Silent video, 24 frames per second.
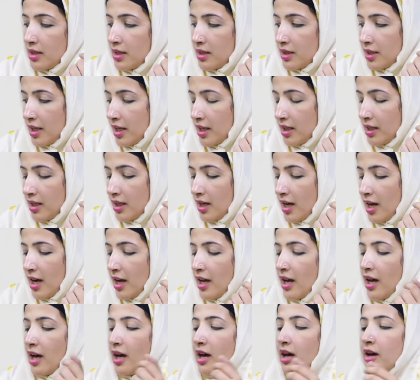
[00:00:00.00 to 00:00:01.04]
Then I
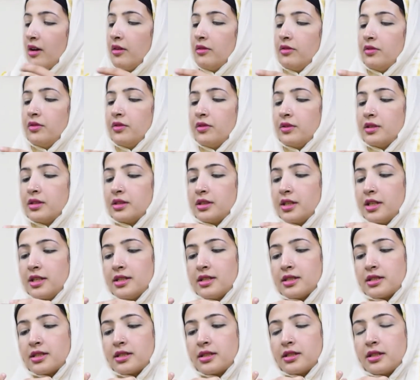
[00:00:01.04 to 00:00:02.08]
have
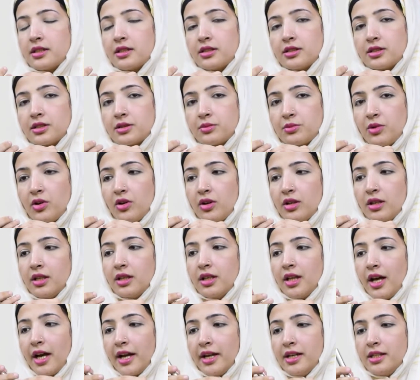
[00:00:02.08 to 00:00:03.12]
this small
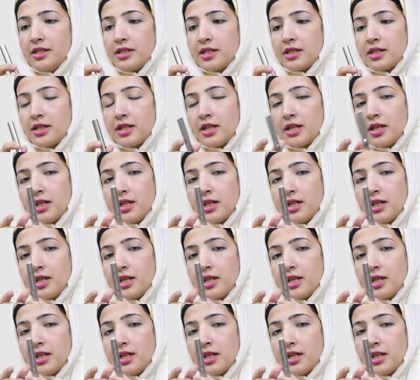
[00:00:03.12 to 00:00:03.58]
light.